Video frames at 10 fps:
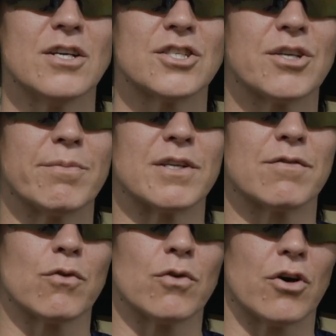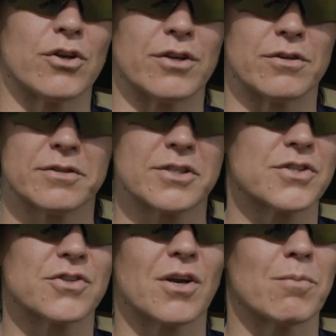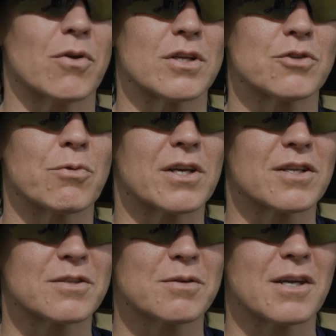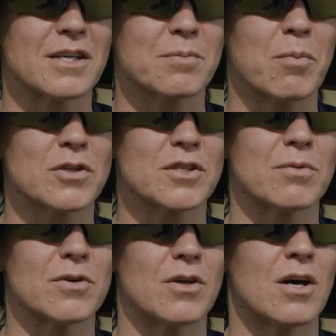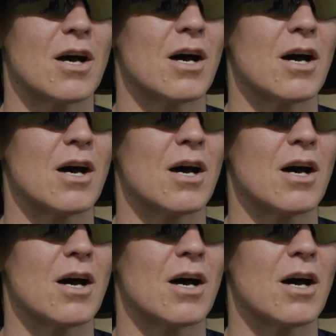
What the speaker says: Shibby is full on, just try and bowl as quick as possible.